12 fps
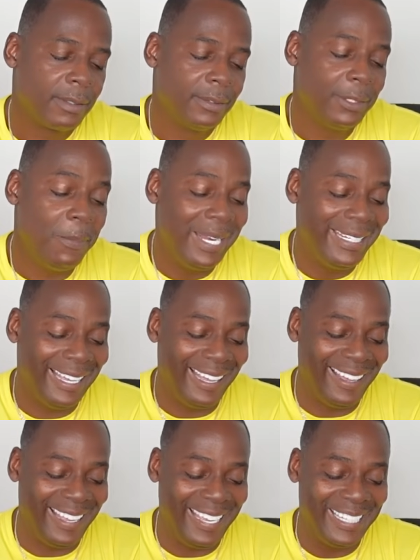Somebody
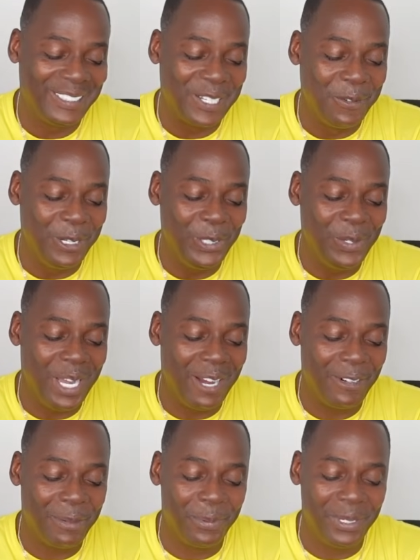asks, will you
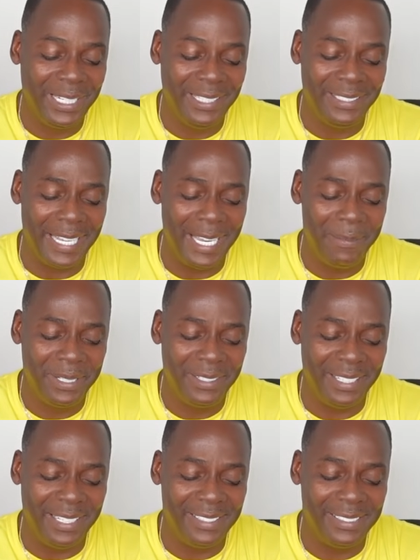ever bring
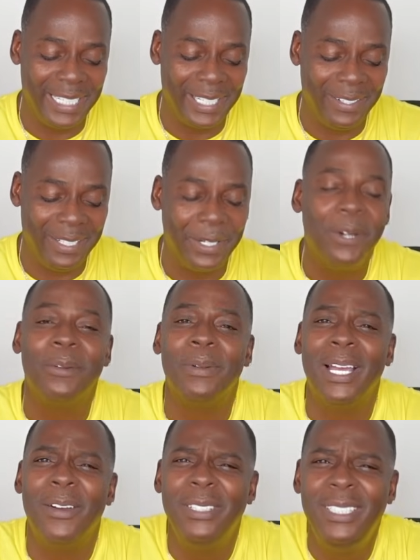Damon and Darian
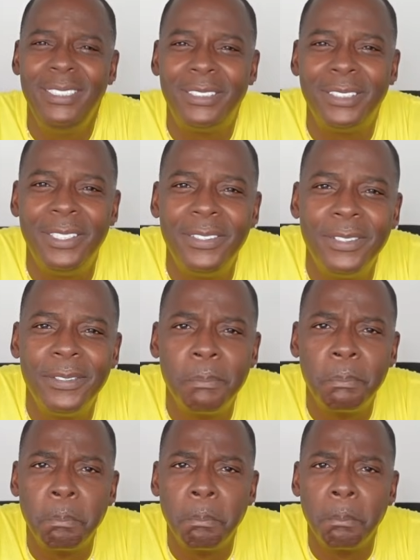around each other?
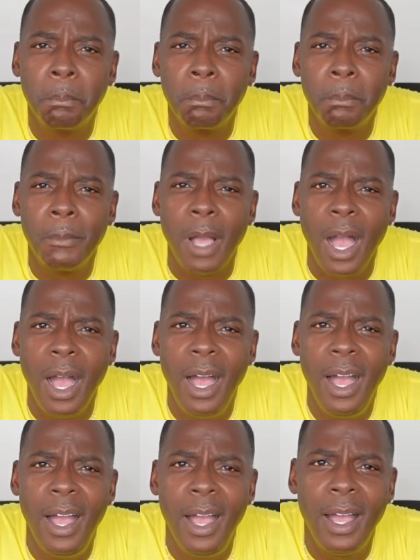
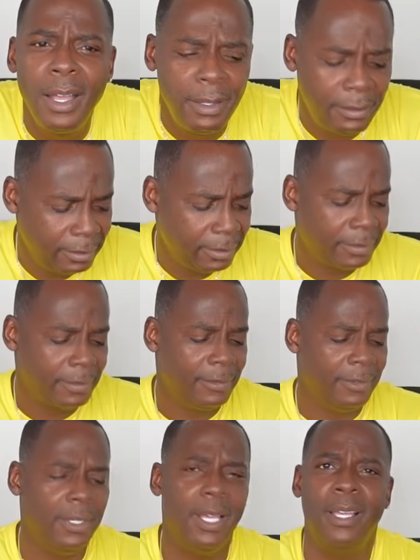Huh?
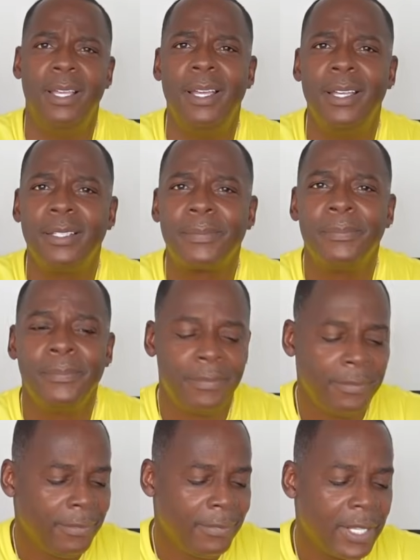Yeah.
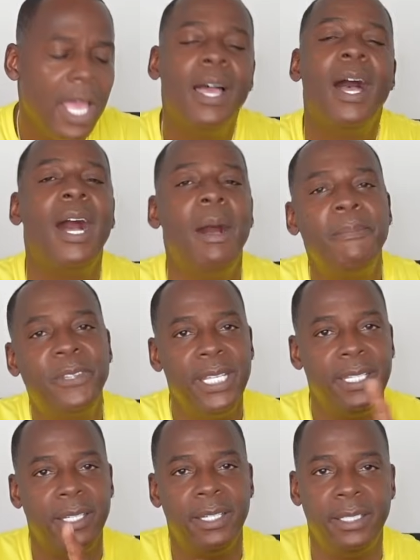I'm
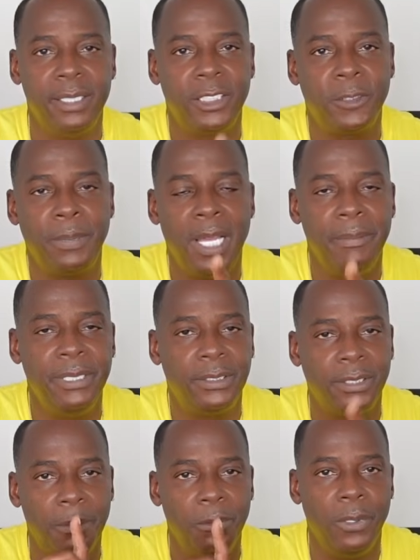thinking that this is probably
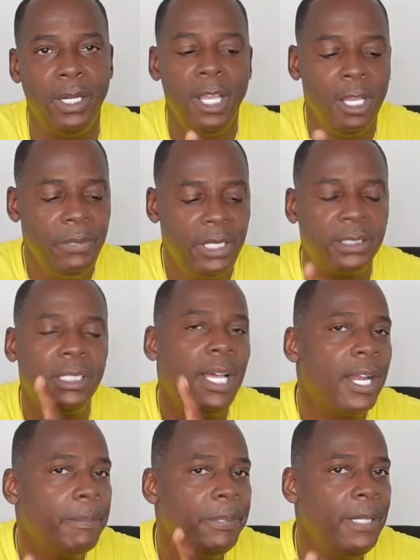someone because a
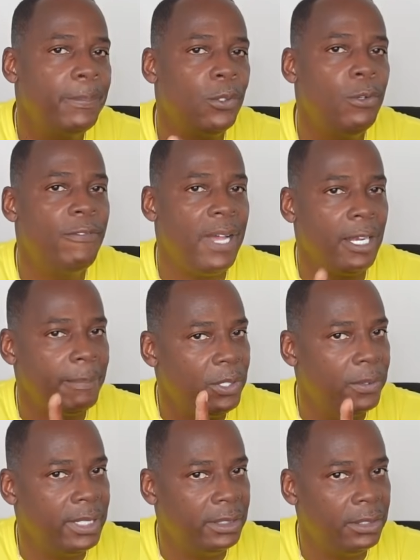lot of people who follow me
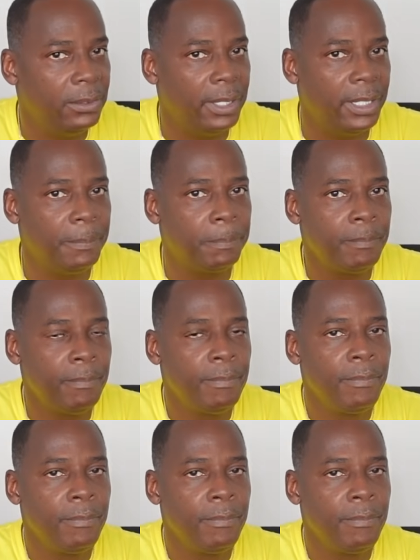on Instagram,